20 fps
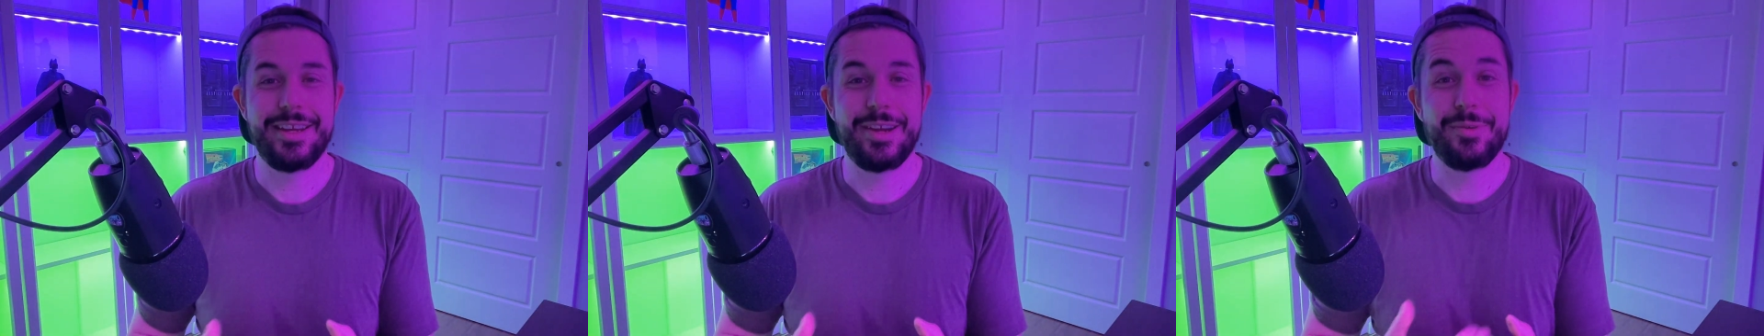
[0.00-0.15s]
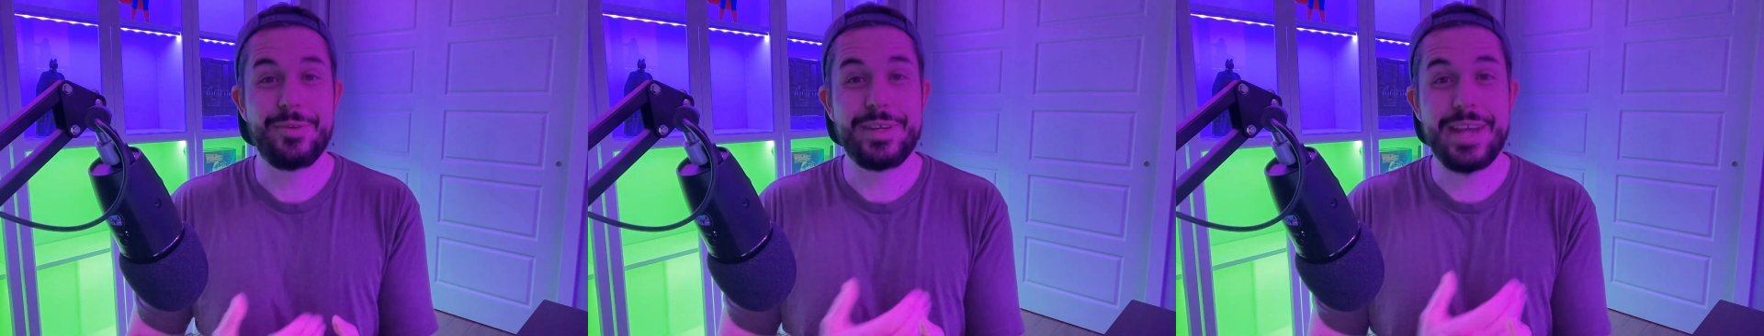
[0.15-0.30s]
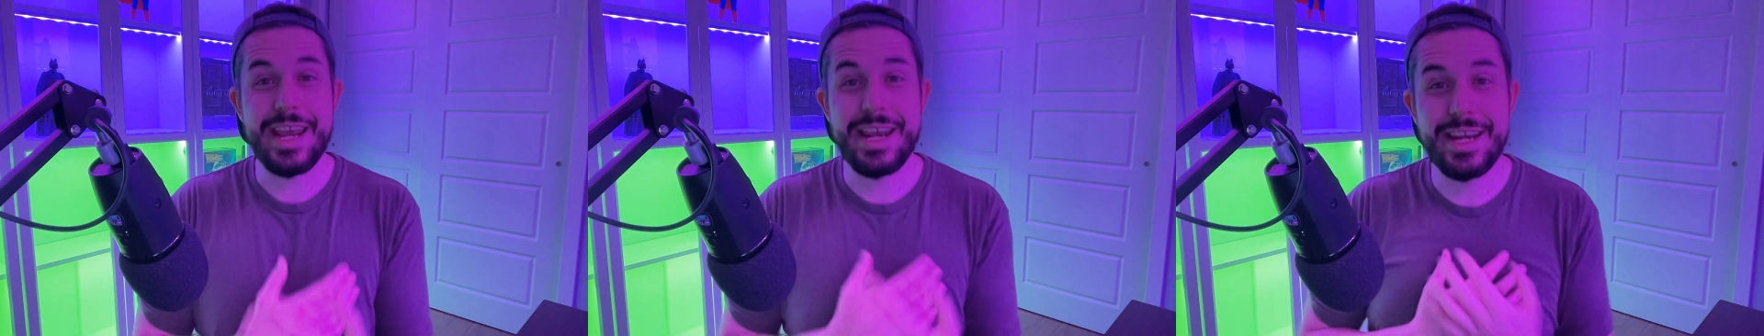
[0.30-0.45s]
Now,
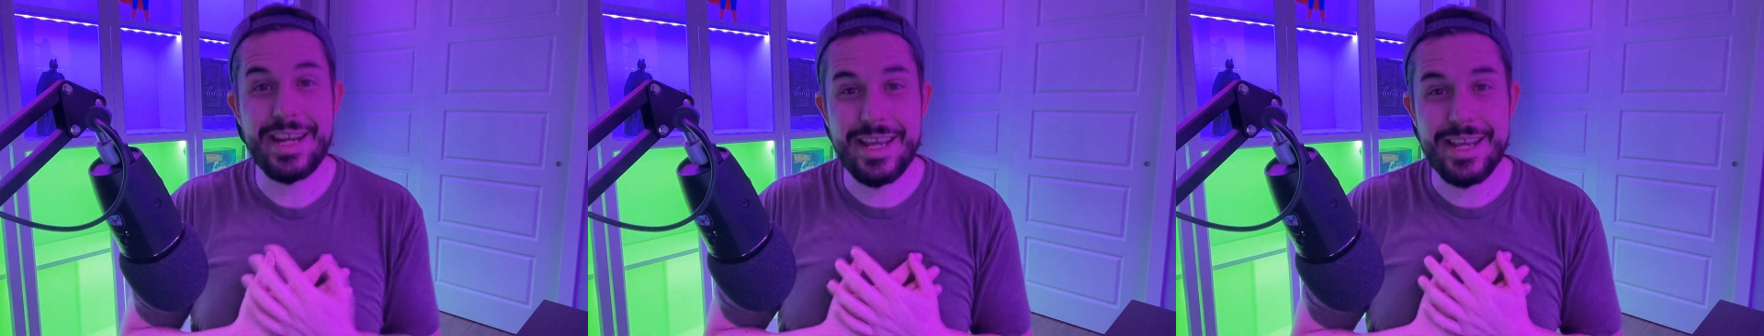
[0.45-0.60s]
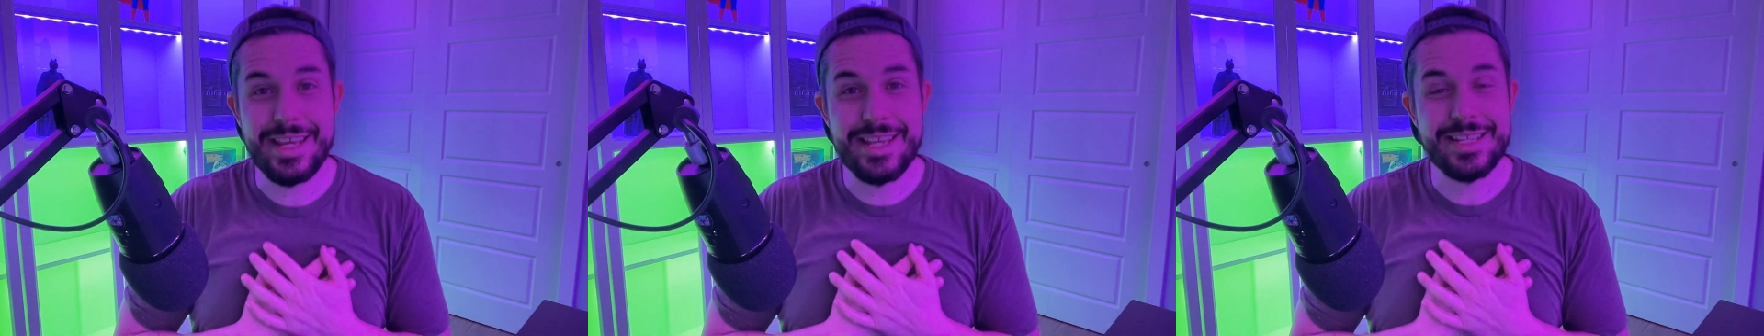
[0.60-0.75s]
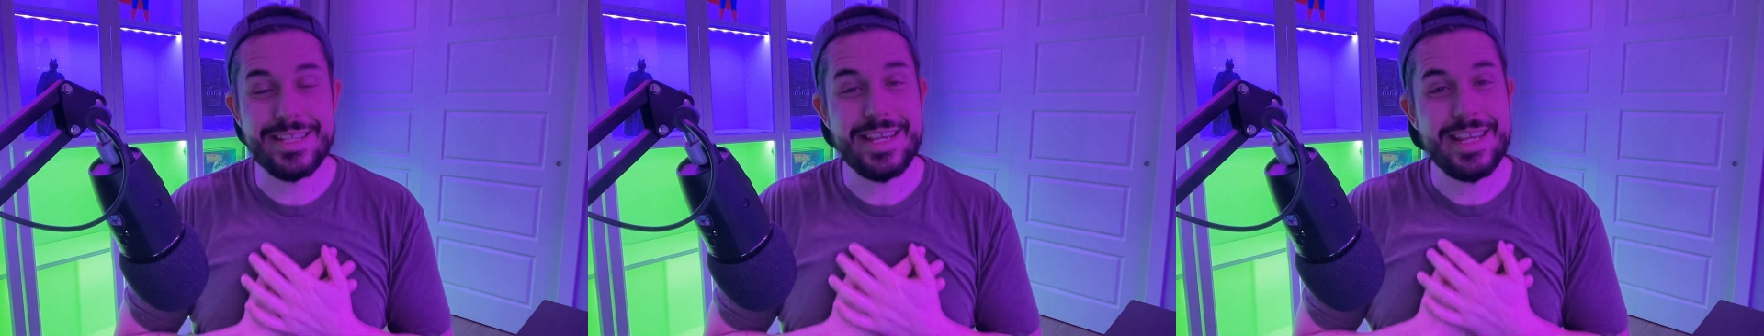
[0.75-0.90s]
Data
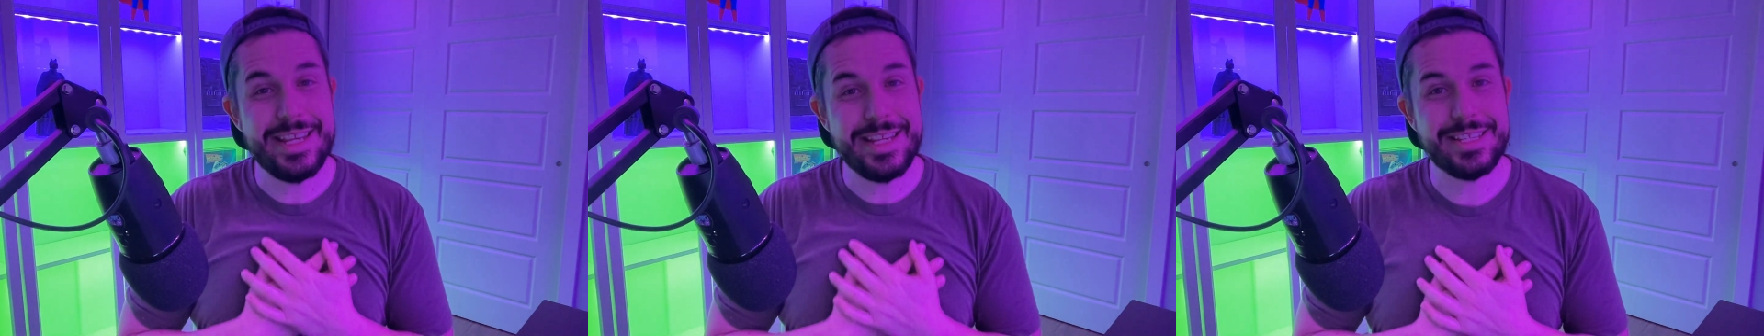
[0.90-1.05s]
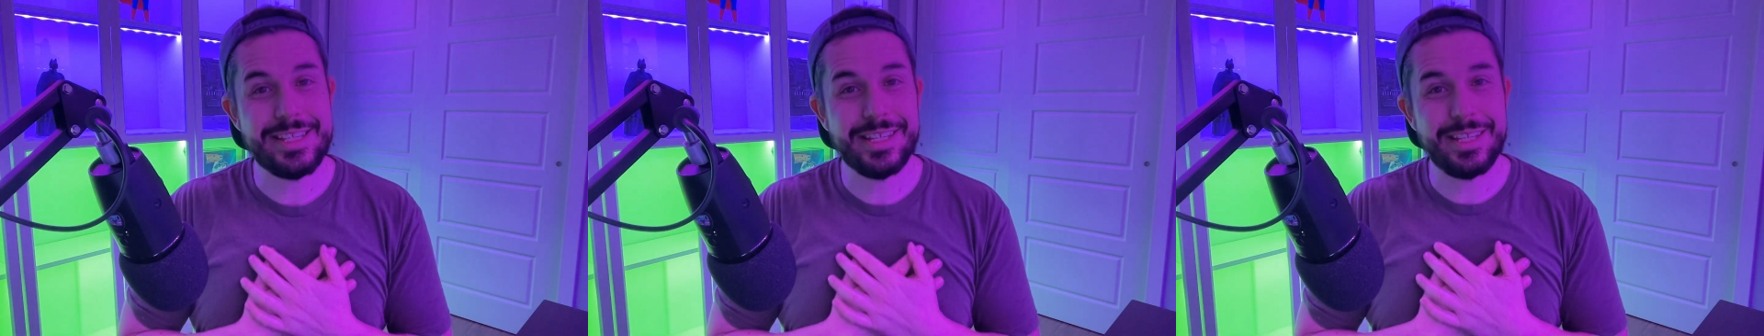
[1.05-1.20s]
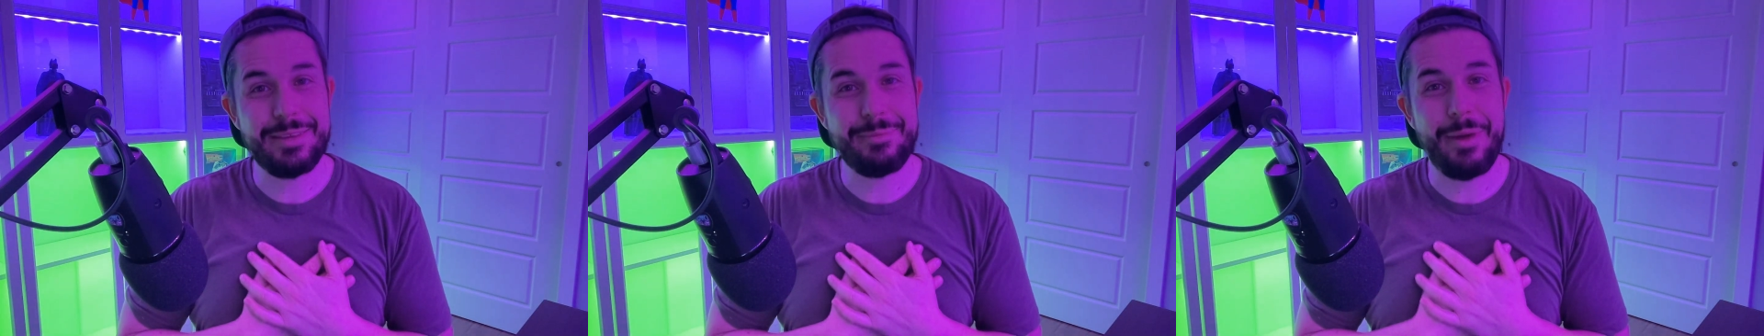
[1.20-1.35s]
is
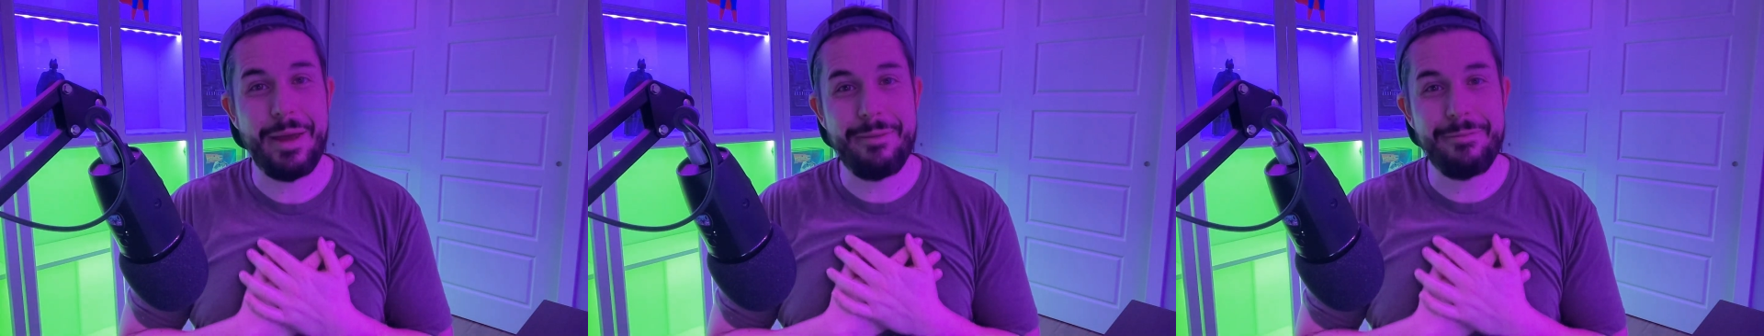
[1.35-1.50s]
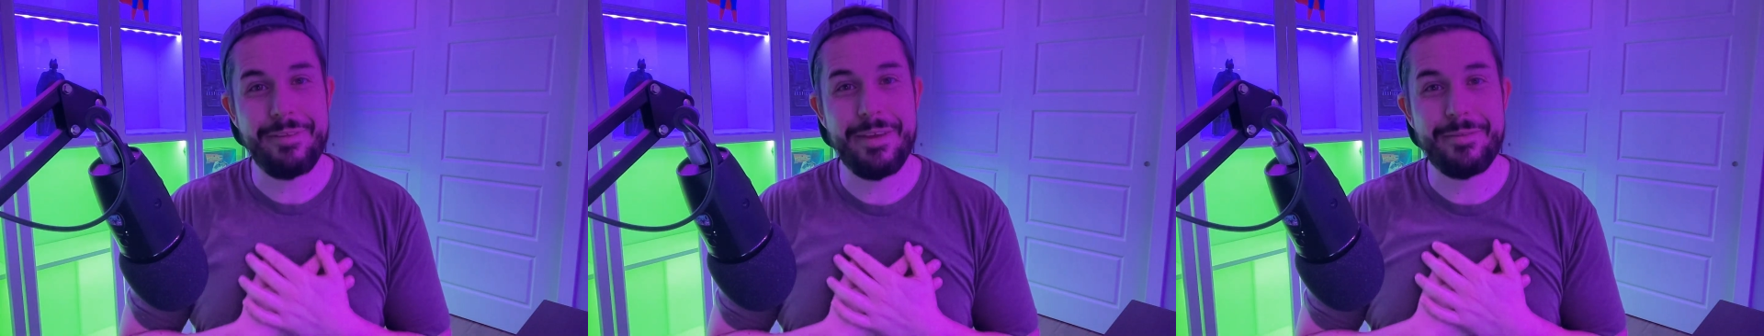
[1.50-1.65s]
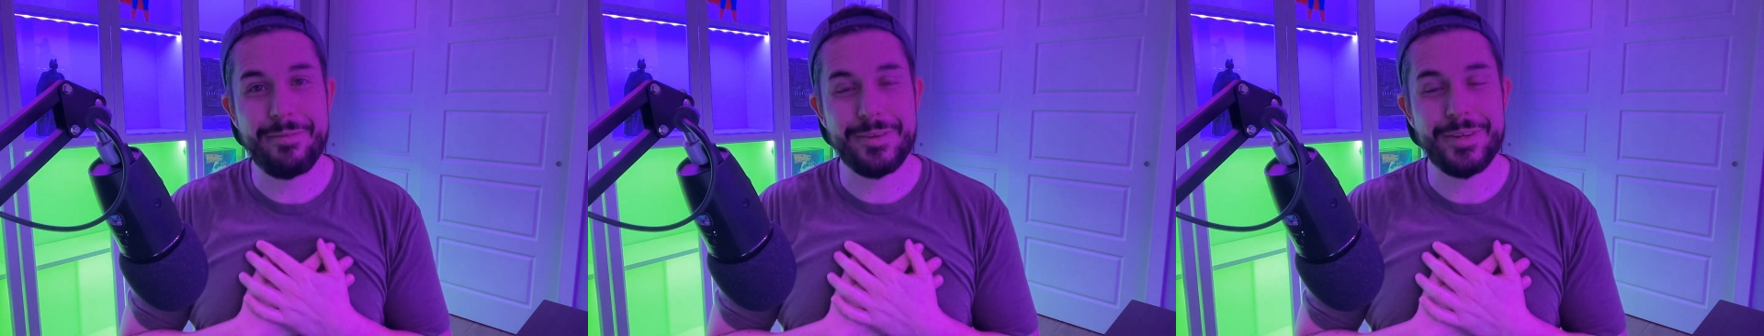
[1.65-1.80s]
easily my
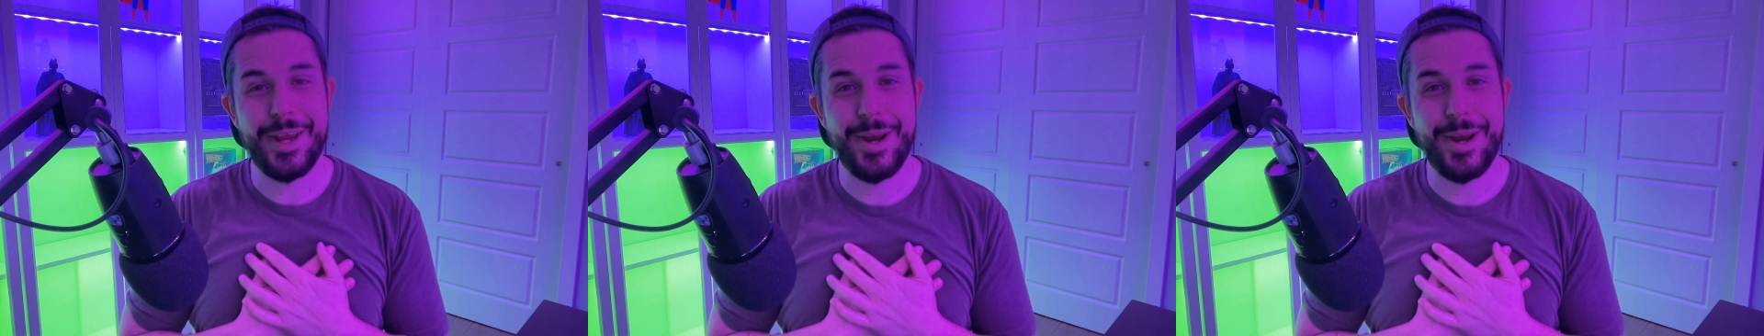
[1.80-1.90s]
favorite